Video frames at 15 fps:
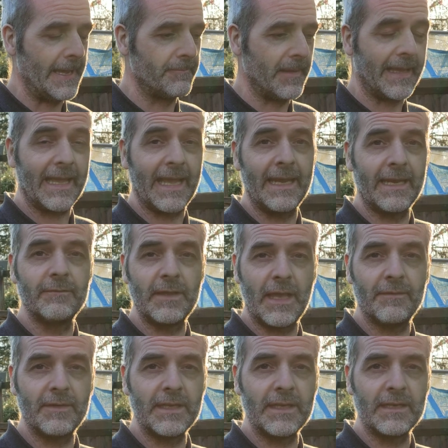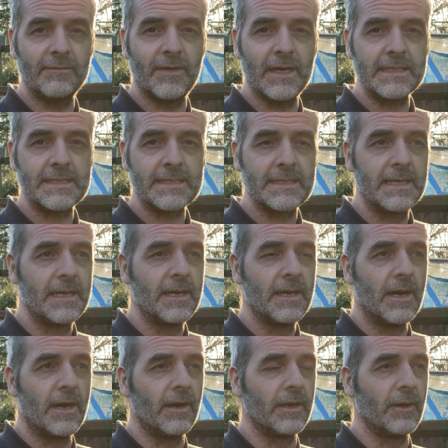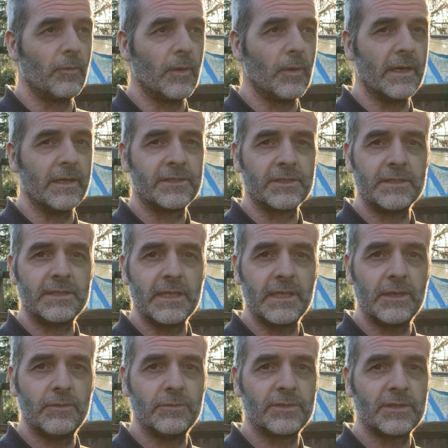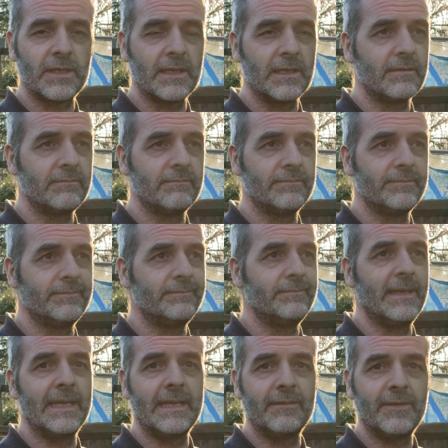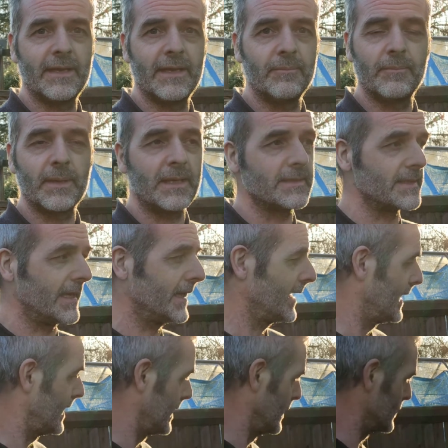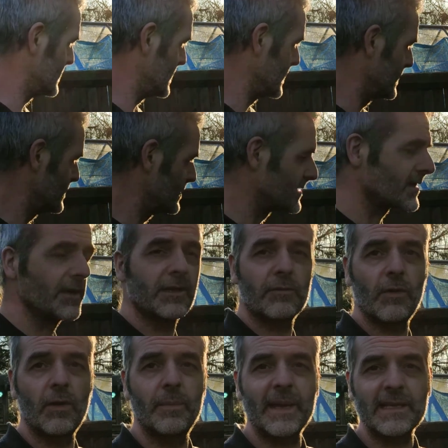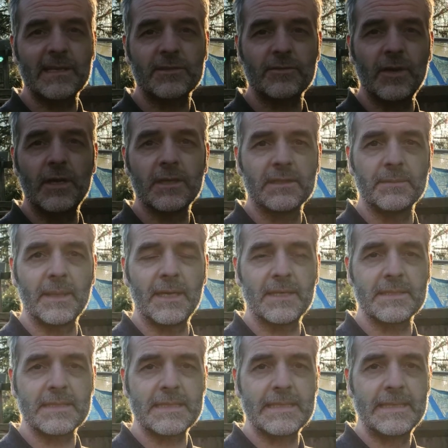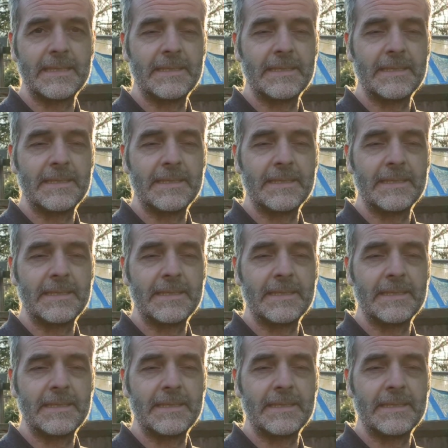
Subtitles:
Again, if you have any advice on what I should do, should I leave it, because it looks like it's just going to grow back strong, to be honest.